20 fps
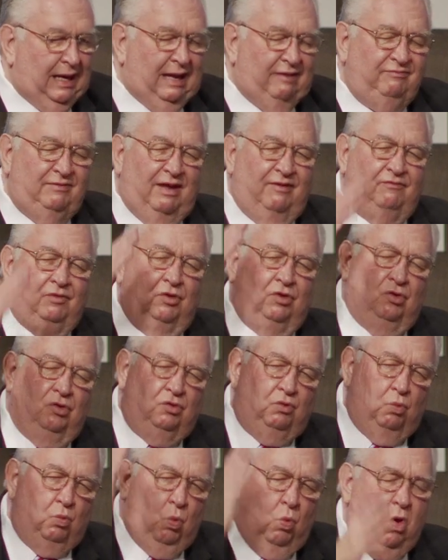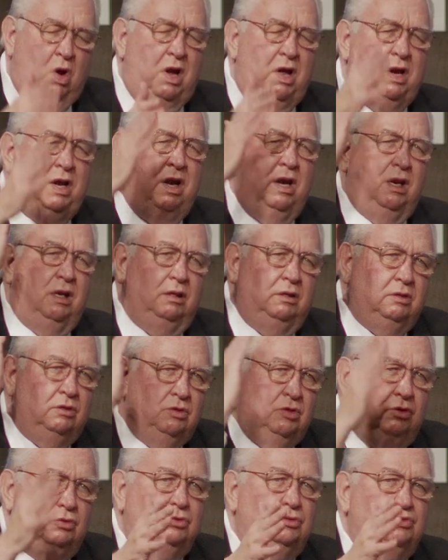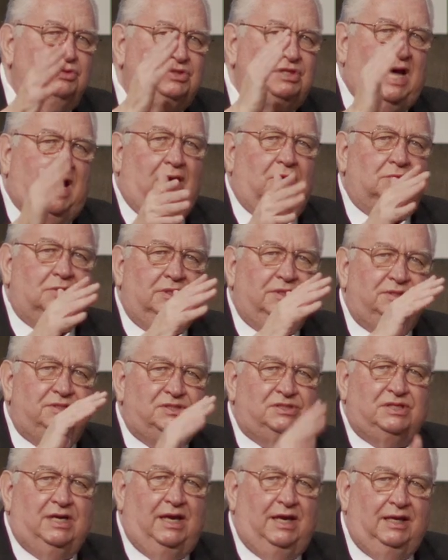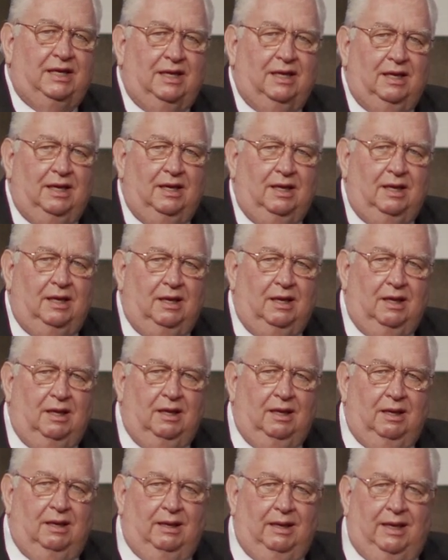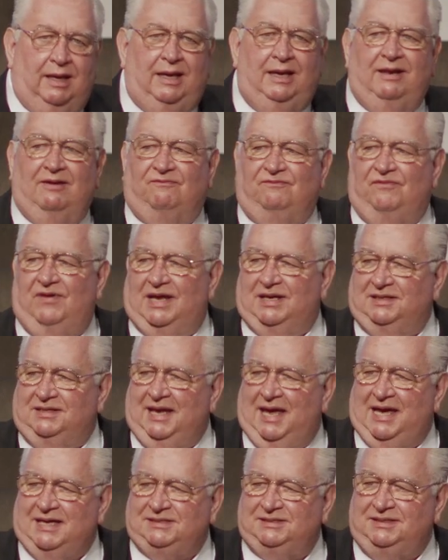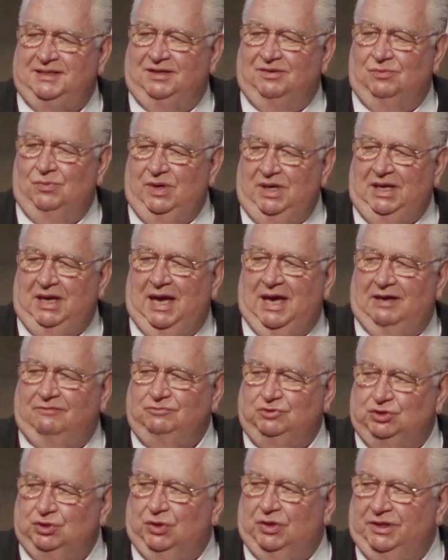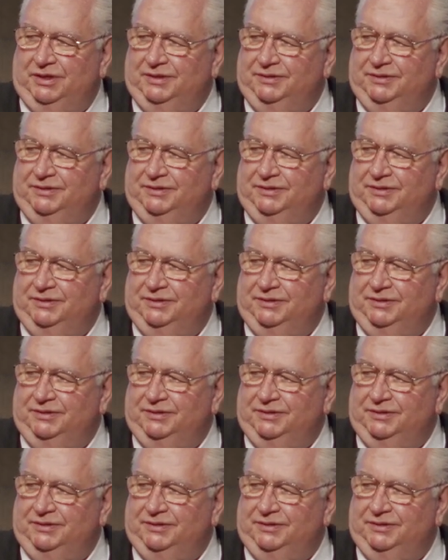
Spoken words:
And I've never heard one news outlet say, isn't it fantastic we have joy?